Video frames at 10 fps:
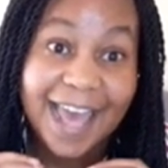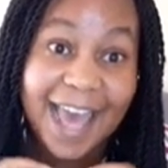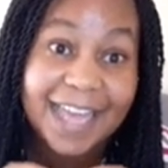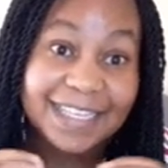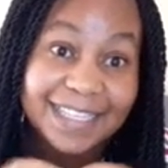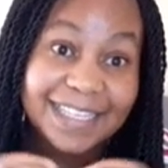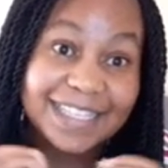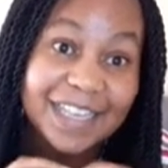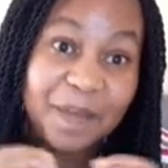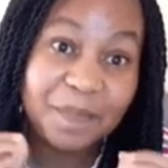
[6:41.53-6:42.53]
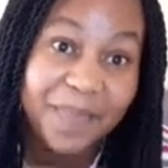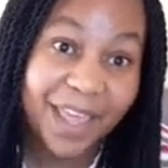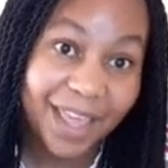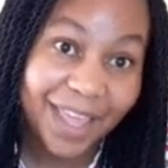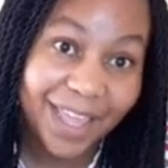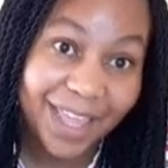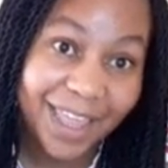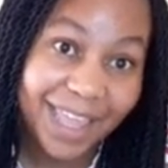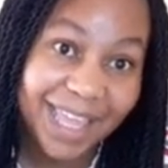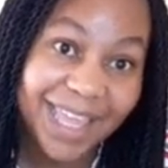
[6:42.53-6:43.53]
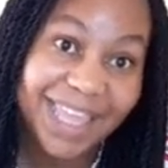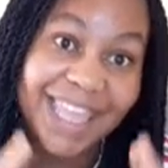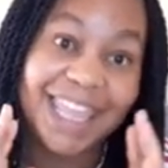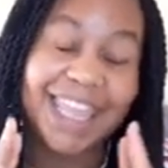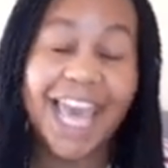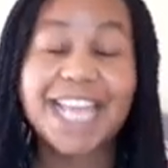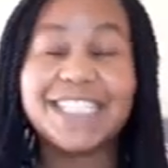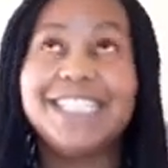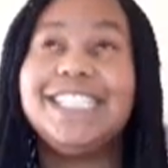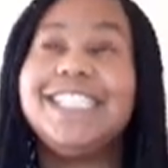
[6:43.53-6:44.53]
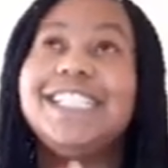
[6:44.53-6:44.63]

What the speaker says: I did something that